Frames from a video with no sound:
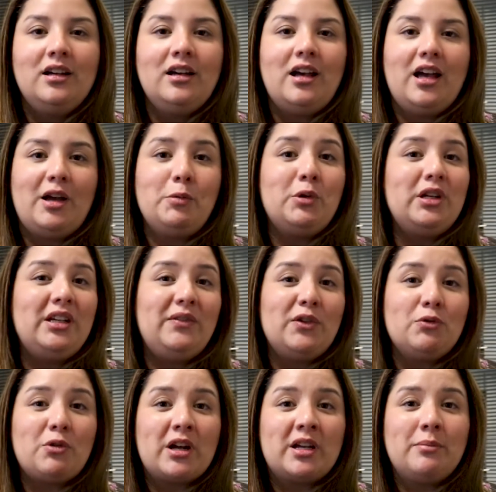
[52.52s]
I would
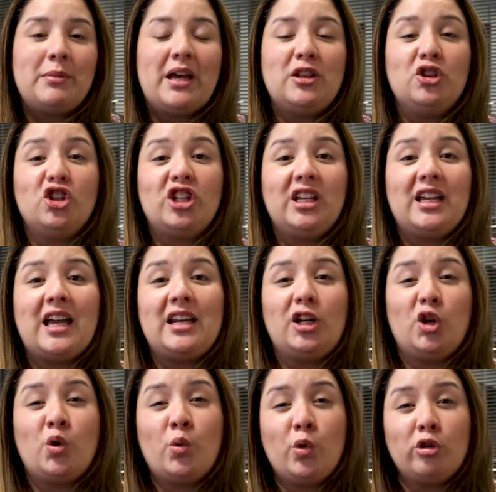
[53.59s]
even recommend looking at
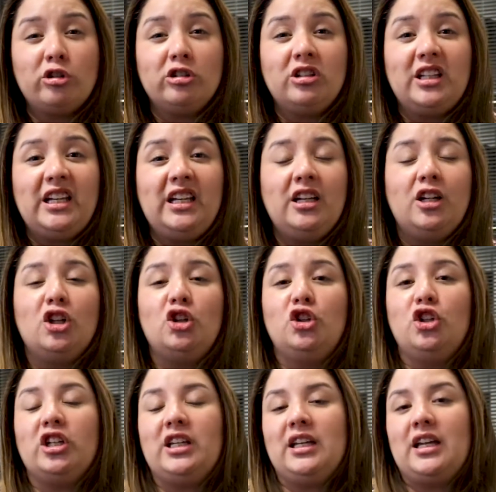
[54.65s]
it quarterly,
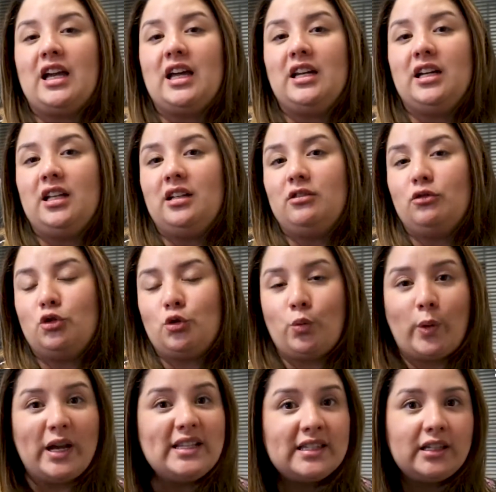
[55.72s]
looking at it
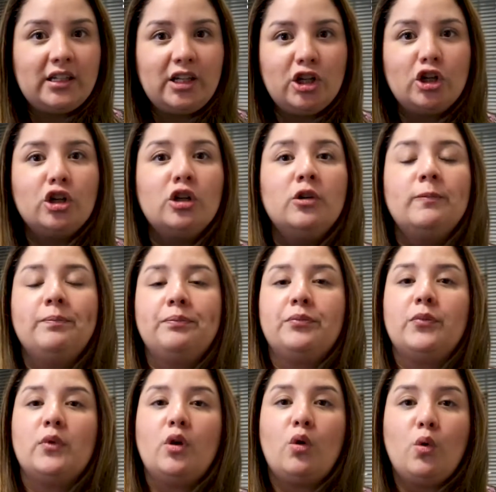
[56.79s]
twice a year,
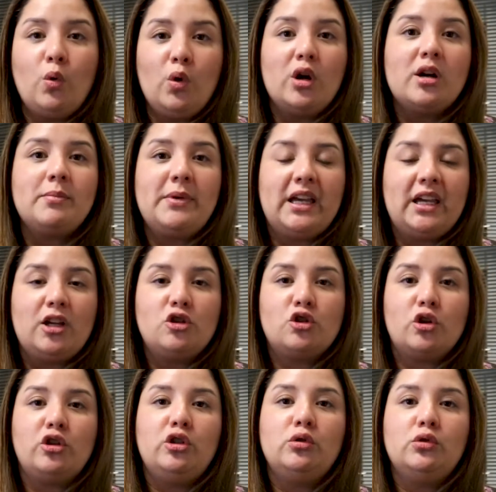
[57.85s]
or making
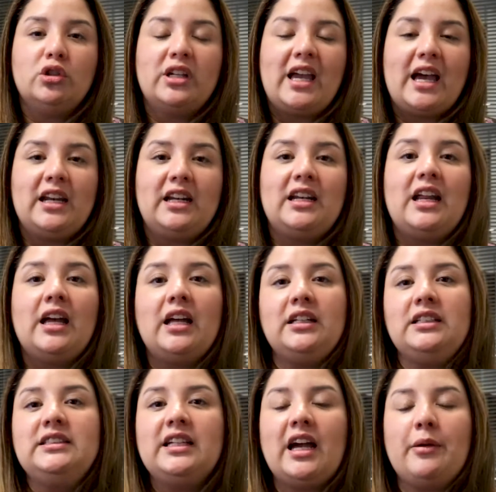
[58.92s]
sure you look at it
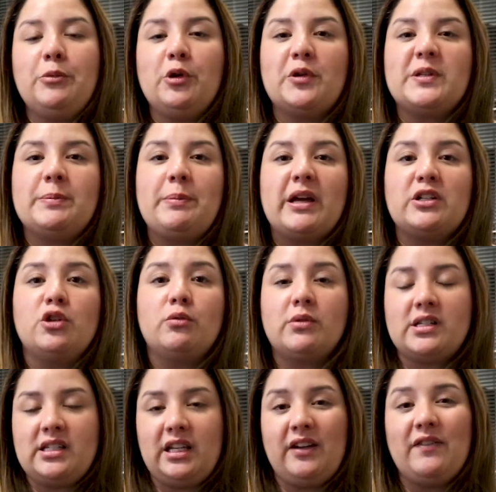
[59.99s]
anytime you expect to
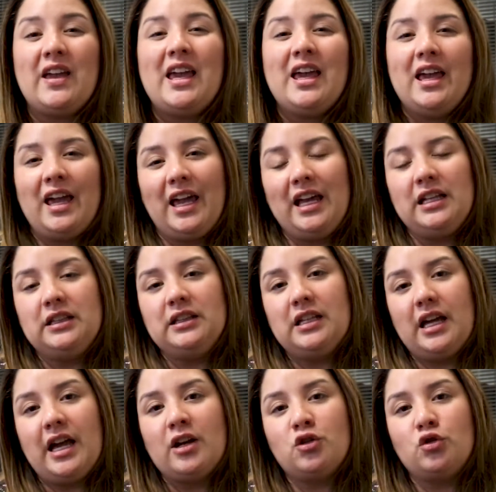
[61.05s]
receive an
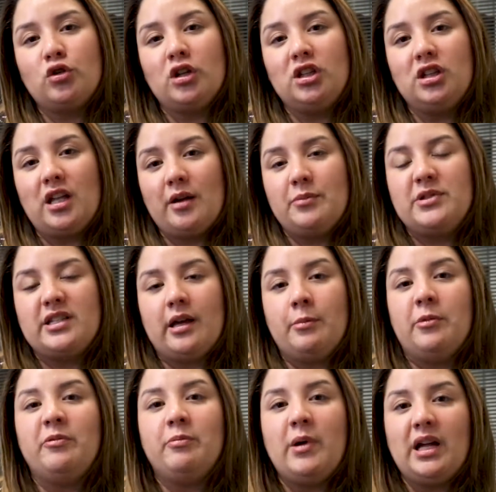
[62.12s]
extra lump
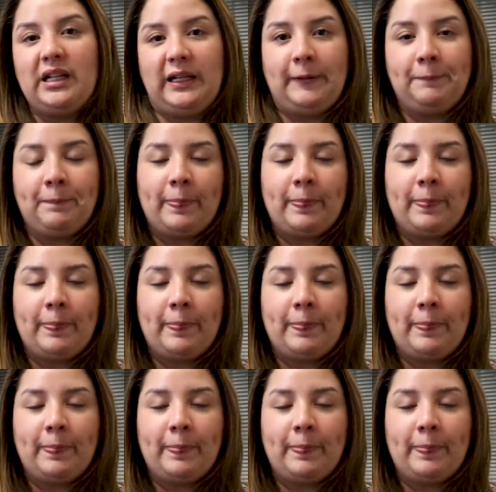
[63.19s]
sum of money.